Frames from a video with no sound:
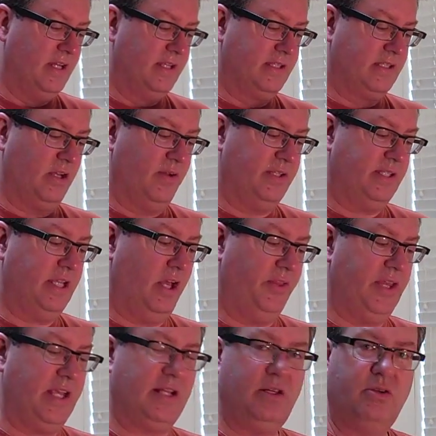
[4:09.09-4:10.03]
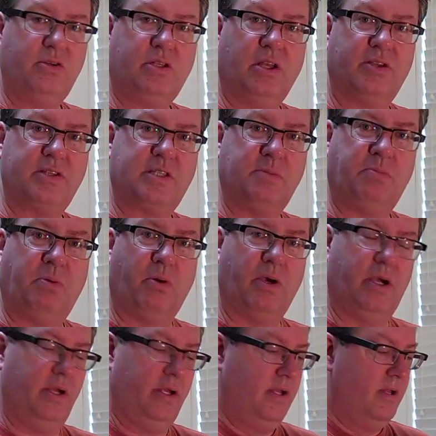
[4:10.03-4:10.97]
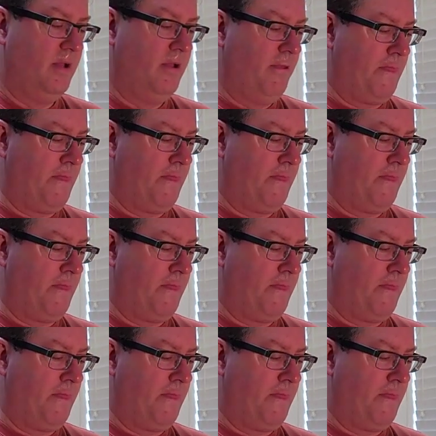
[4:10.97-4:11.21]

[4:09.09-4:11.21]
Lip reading: So it's healthy glucose support.